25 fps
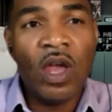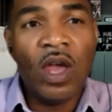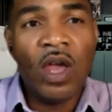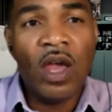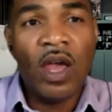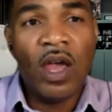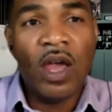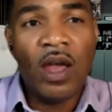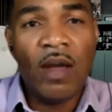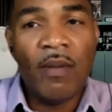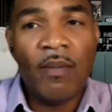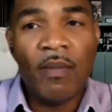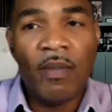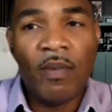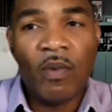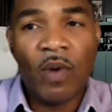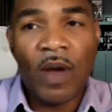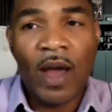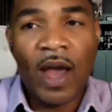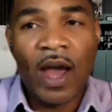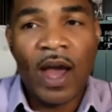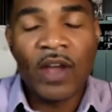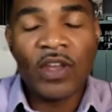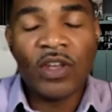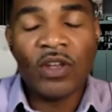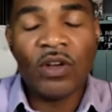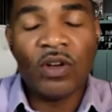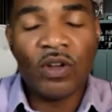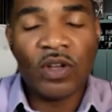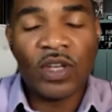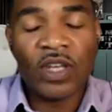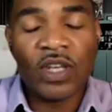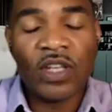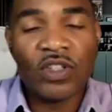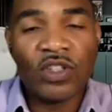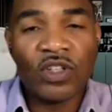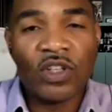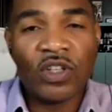how you're
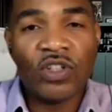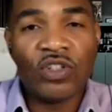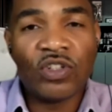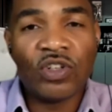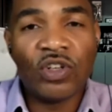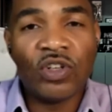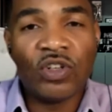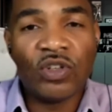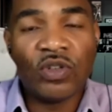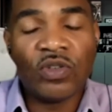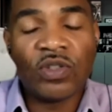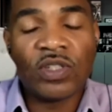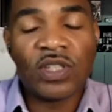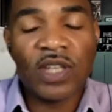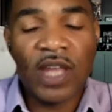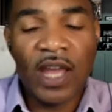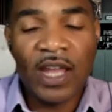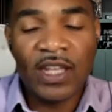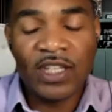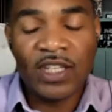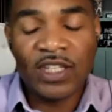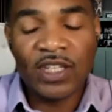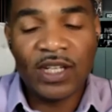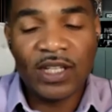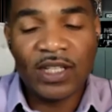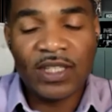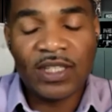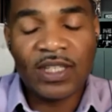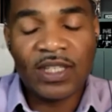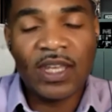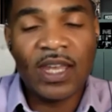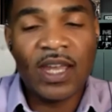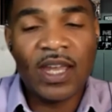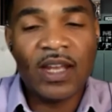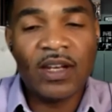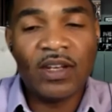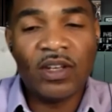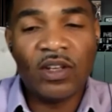looking to introduce
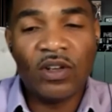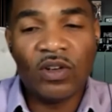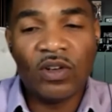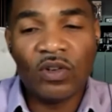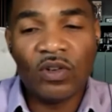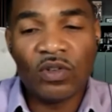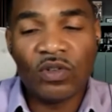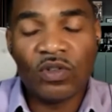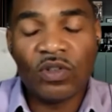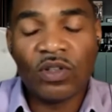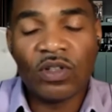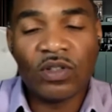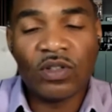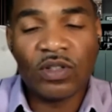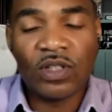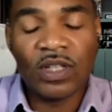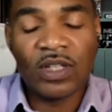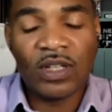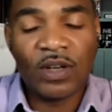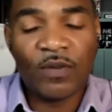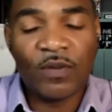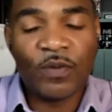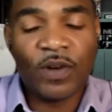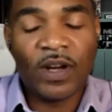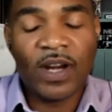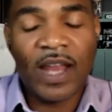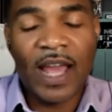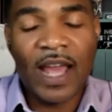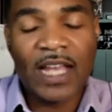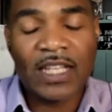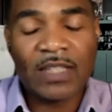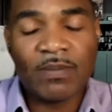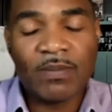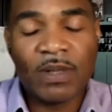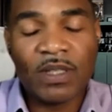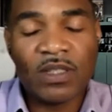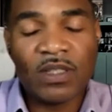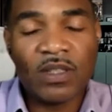agility and, to the different
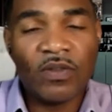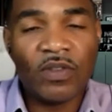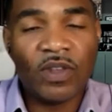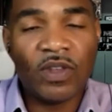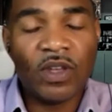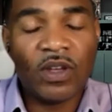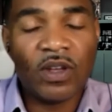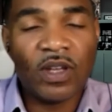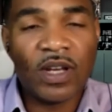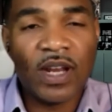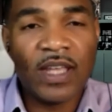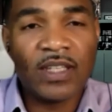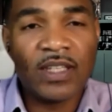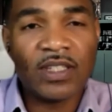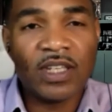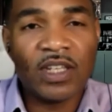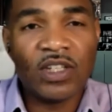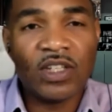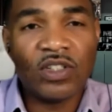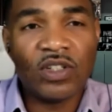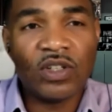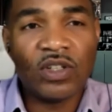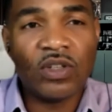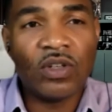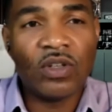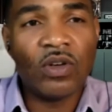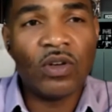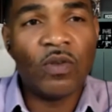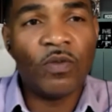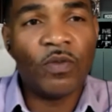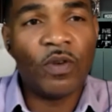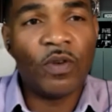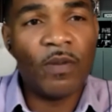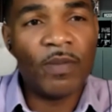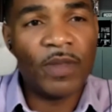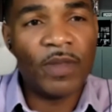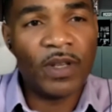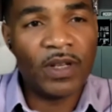aspects of the organization,
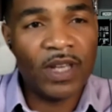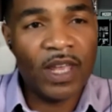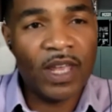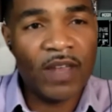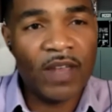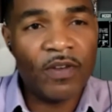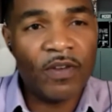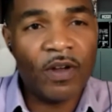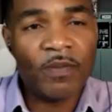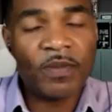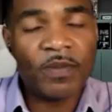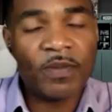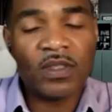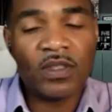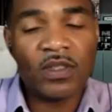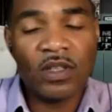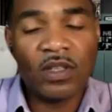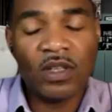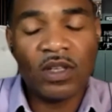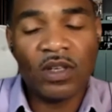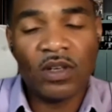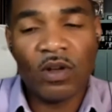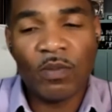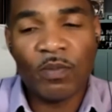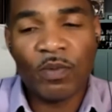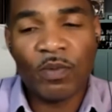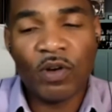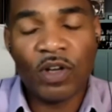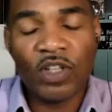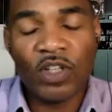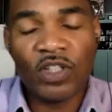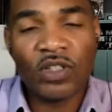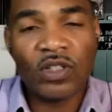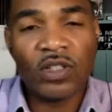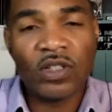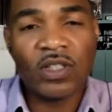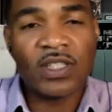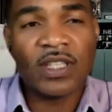from the DevOps, the
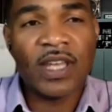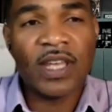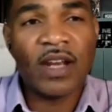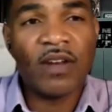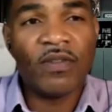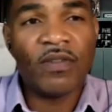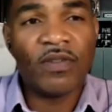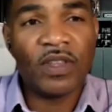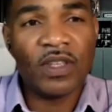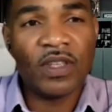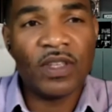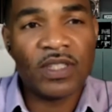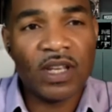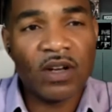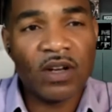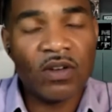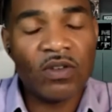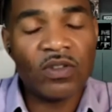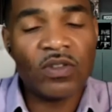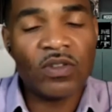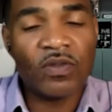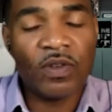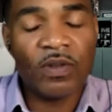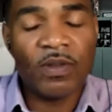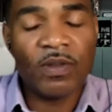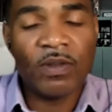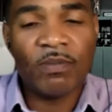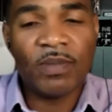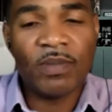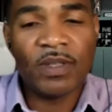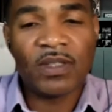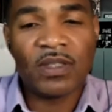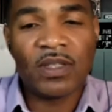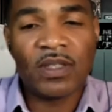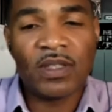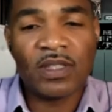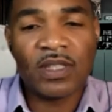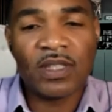operational side of things, and also from the
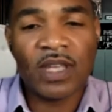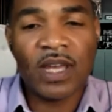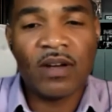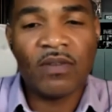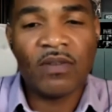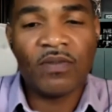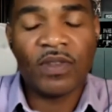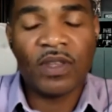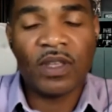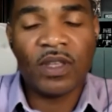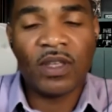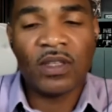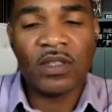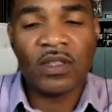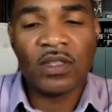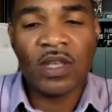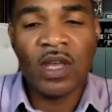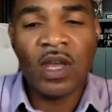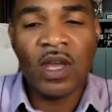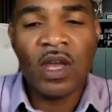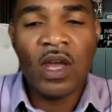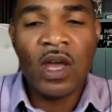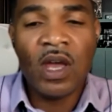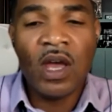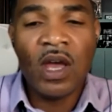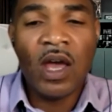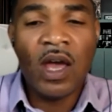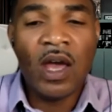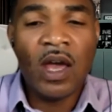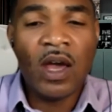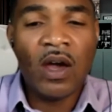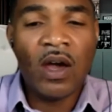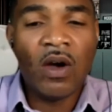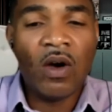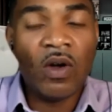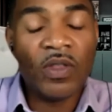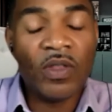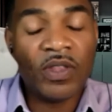business side of things.
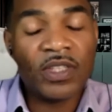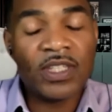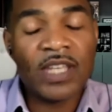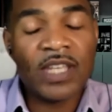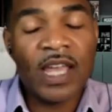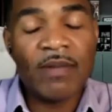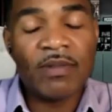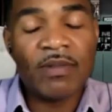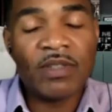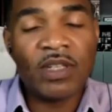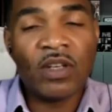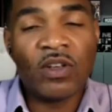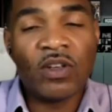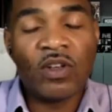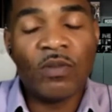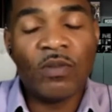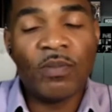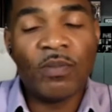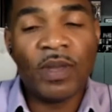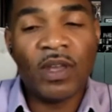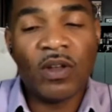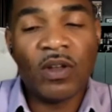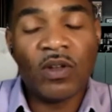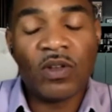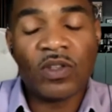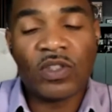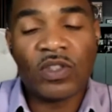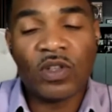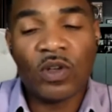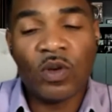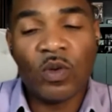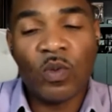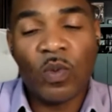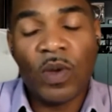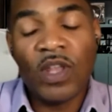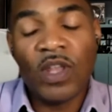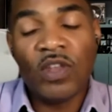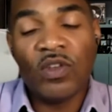Other times it could be
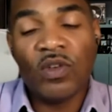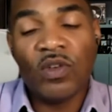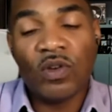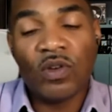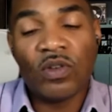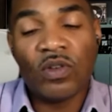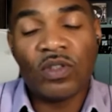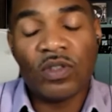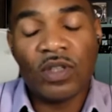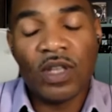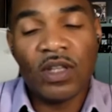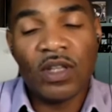also when your